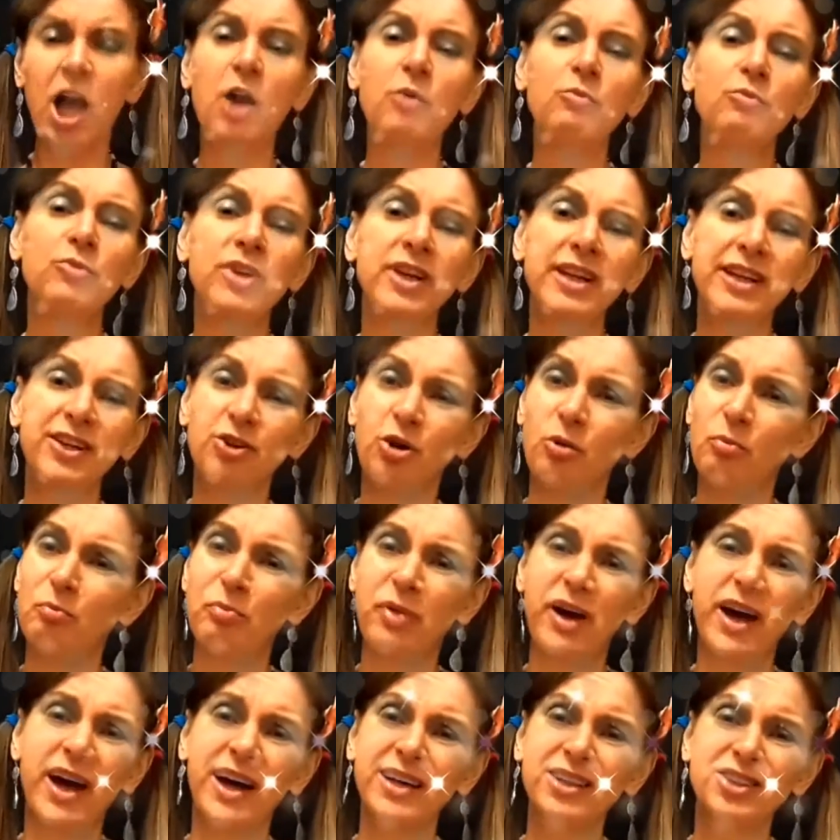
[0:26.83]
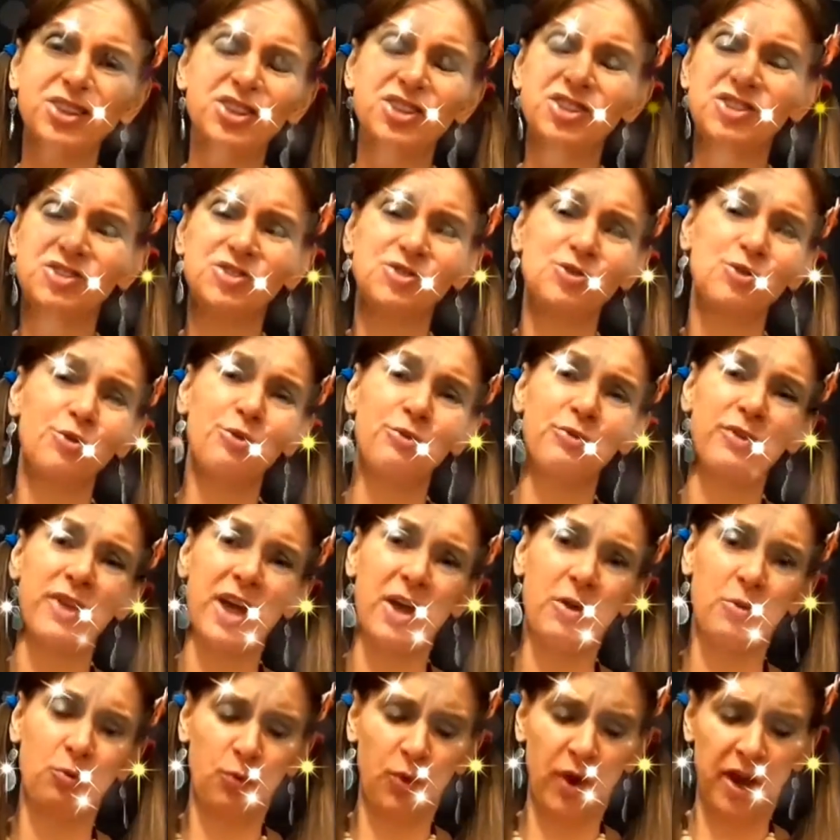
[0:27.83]
I'm really not bad, just drawn
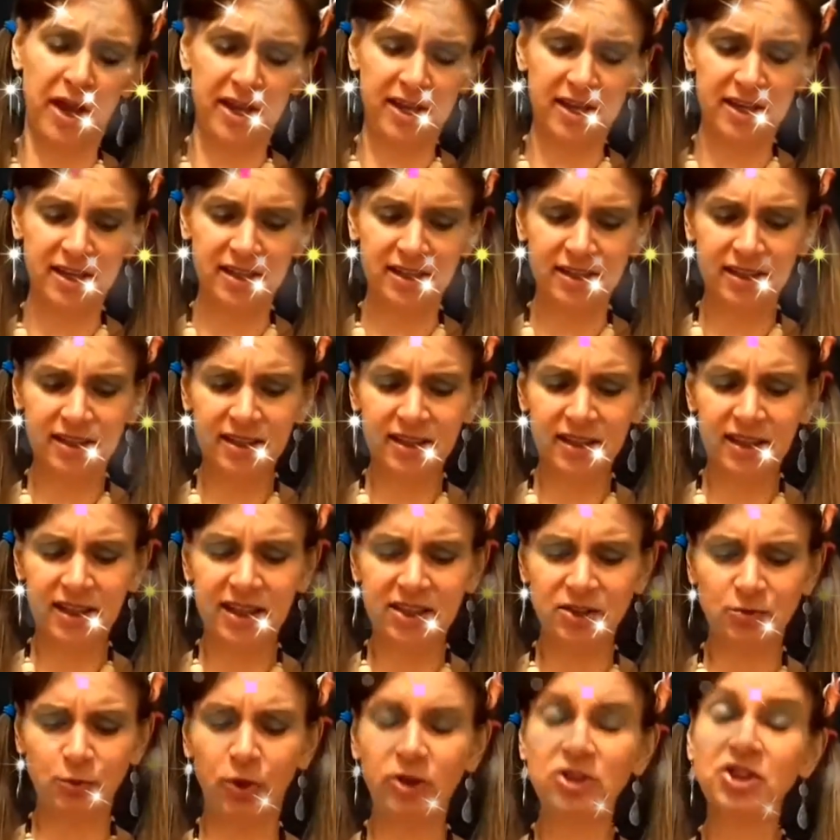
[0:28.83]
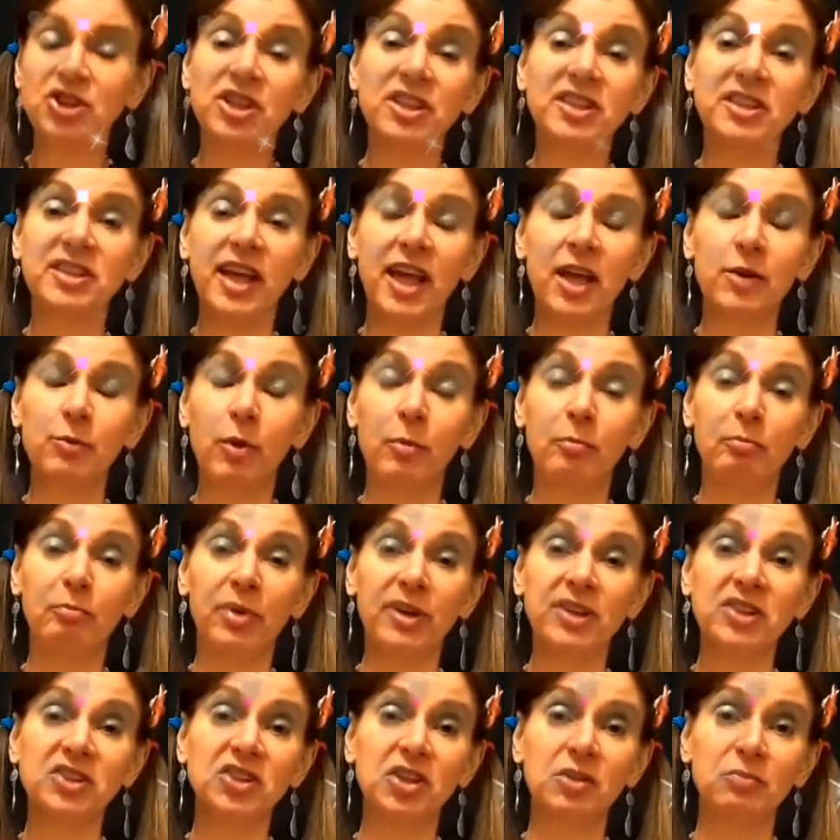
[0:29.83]
that way, is what she'd say when
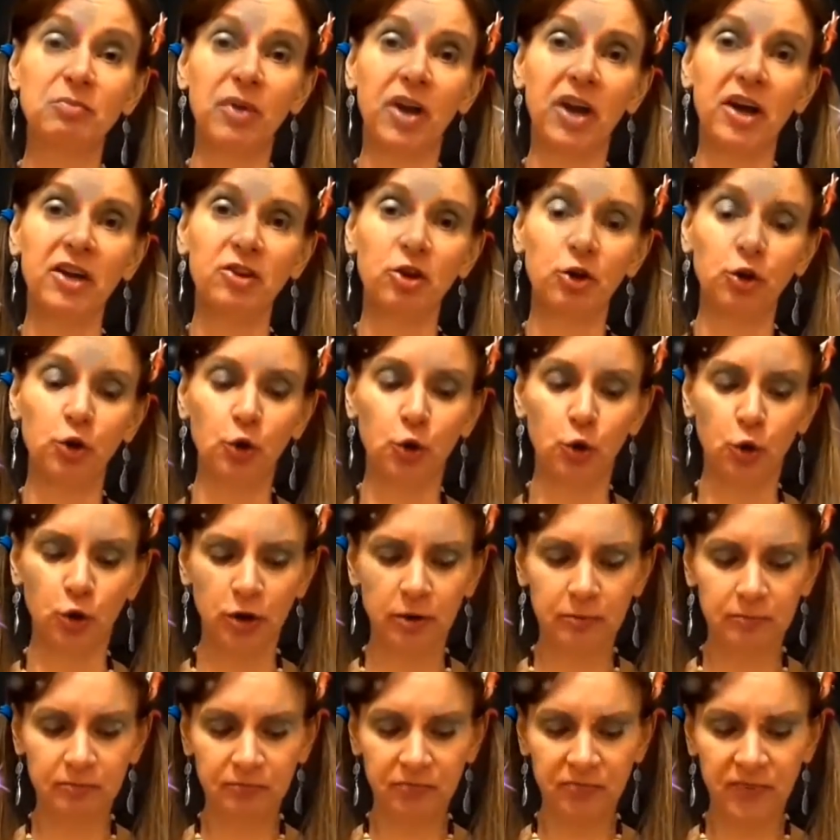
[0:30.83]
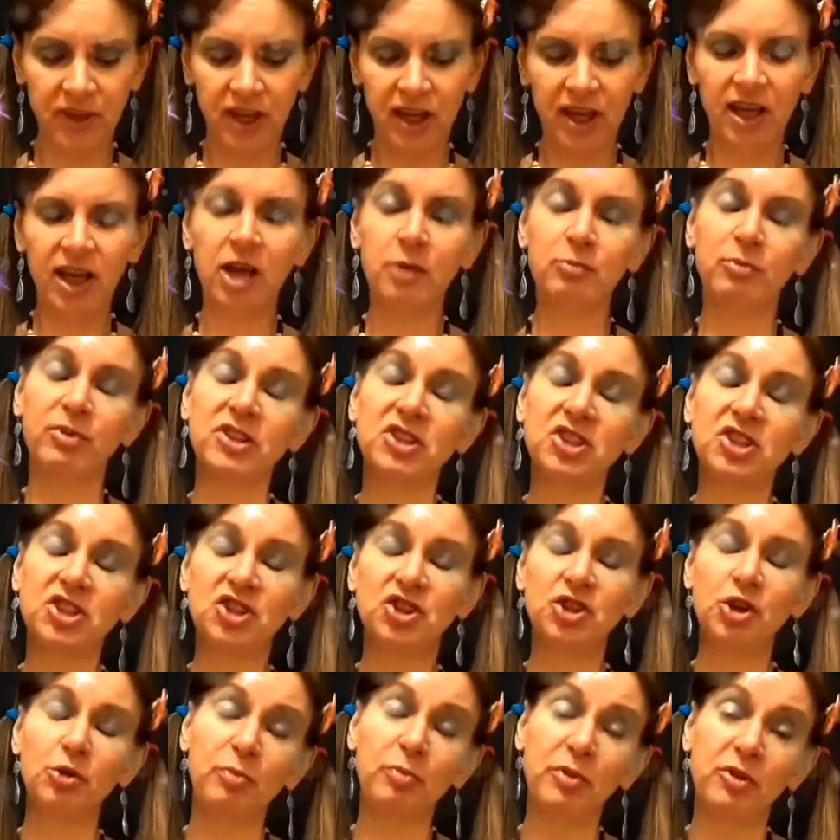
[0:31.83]
busted by the law. But
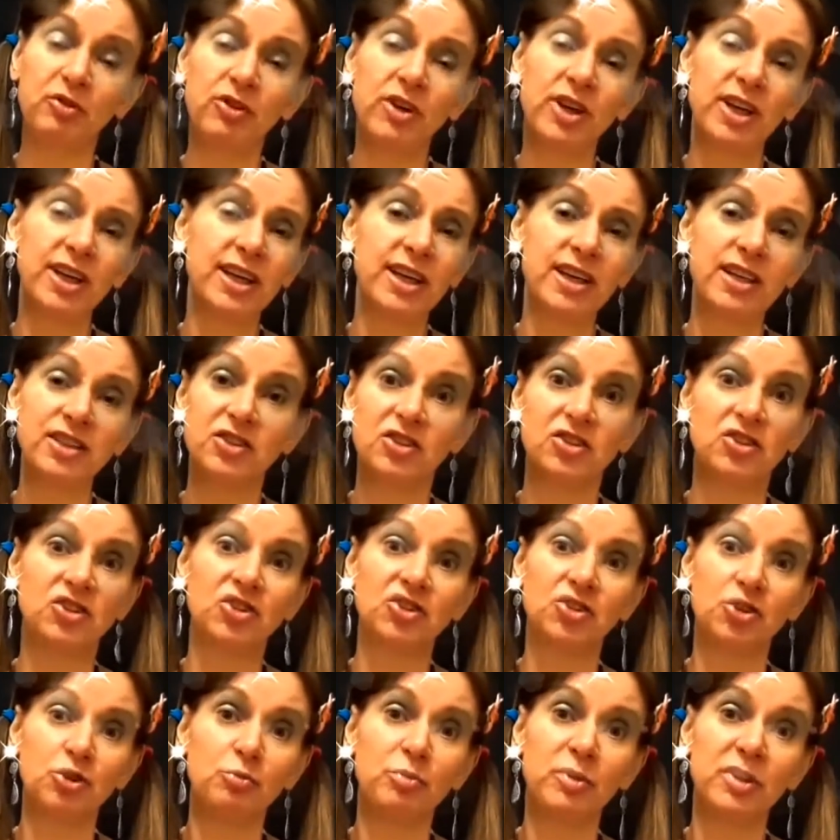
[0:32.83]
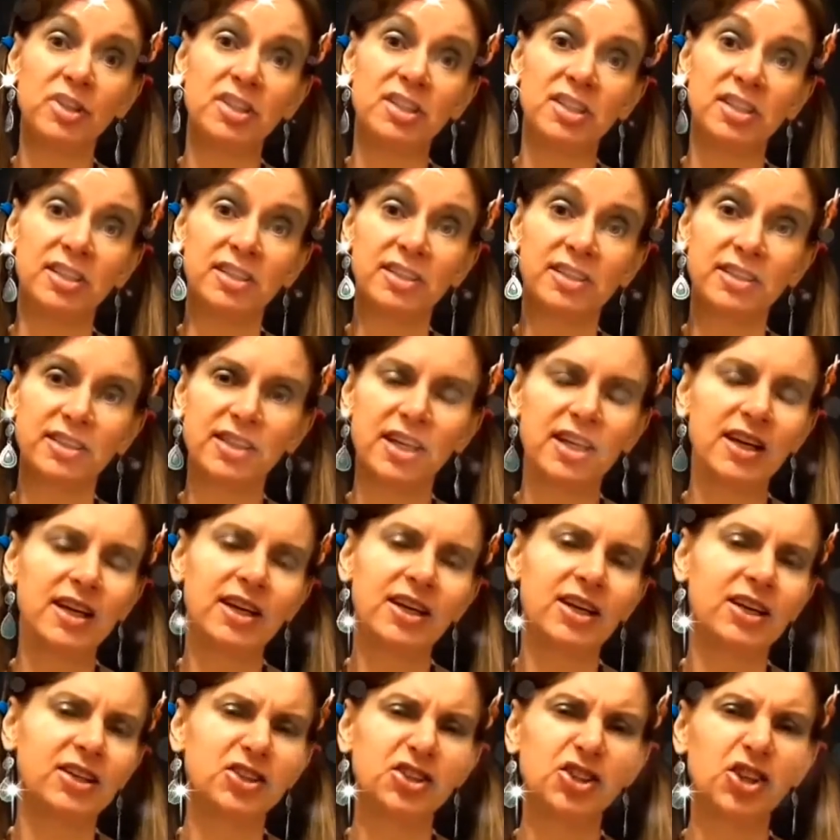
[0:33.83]
stupid really is as stupid does,
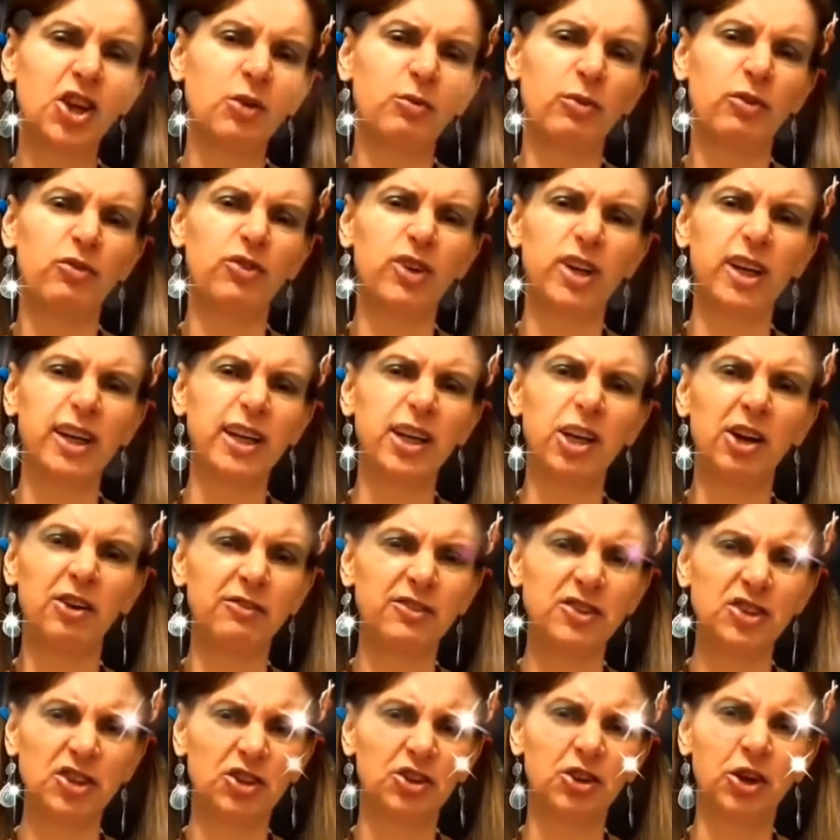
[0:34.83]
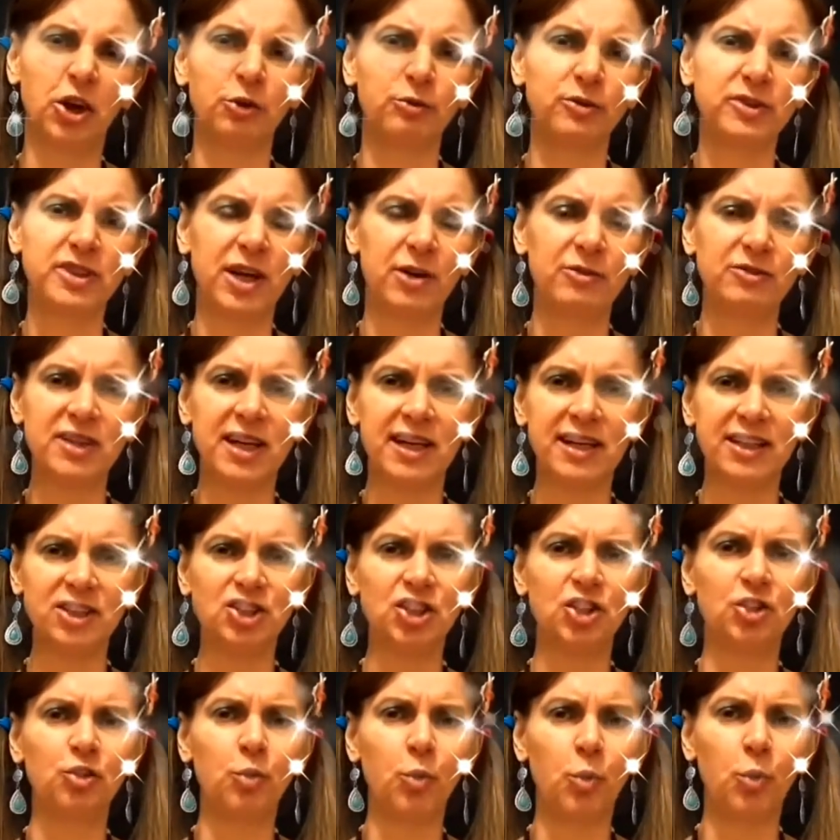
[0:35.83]
'cause no one really loves a coked-out
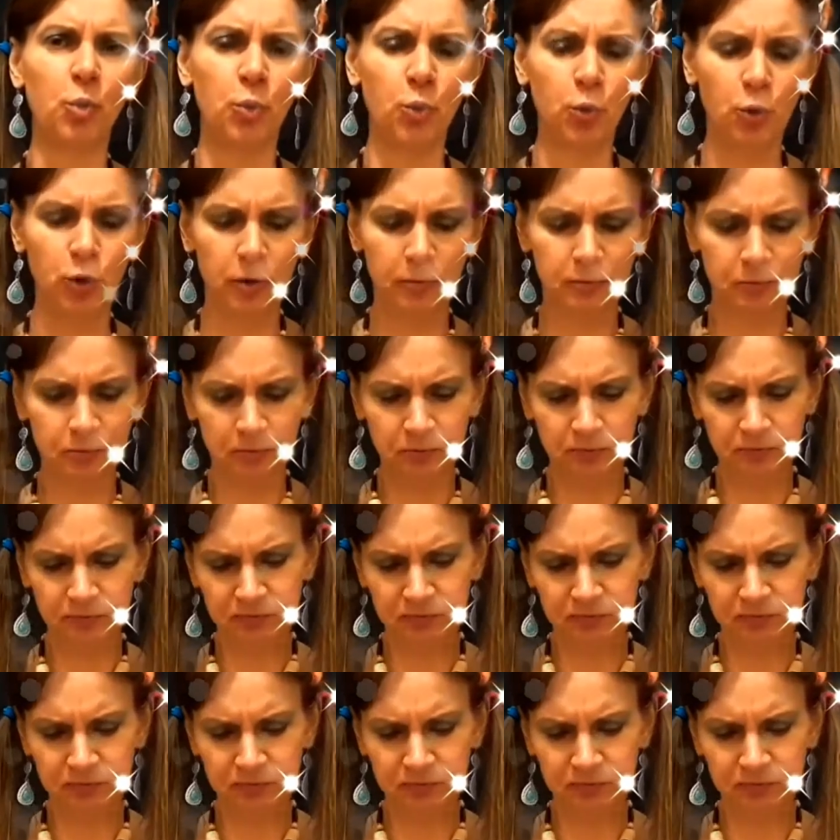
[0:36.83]
aging whore.